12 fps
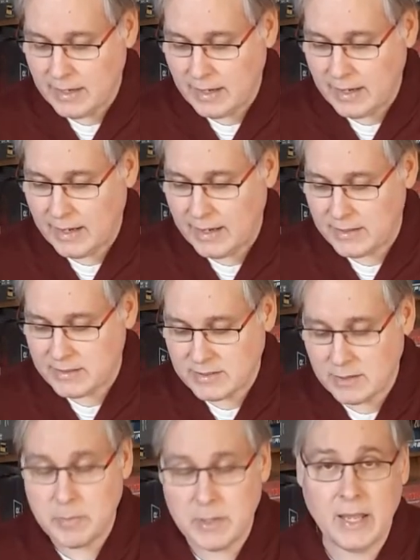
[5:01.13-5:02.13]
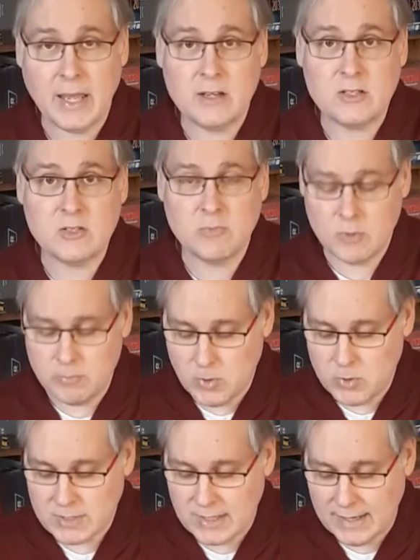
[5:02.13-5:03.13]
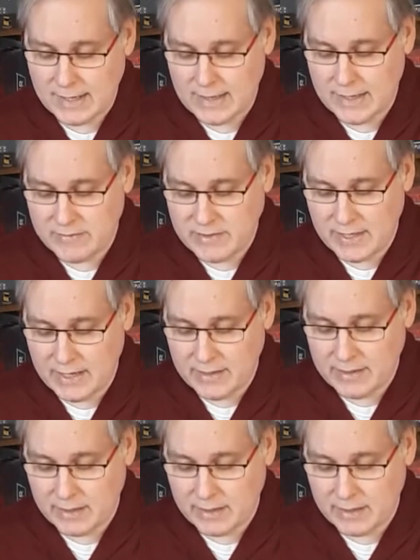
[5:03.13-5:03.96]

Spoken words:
and somebody else will most likely have taken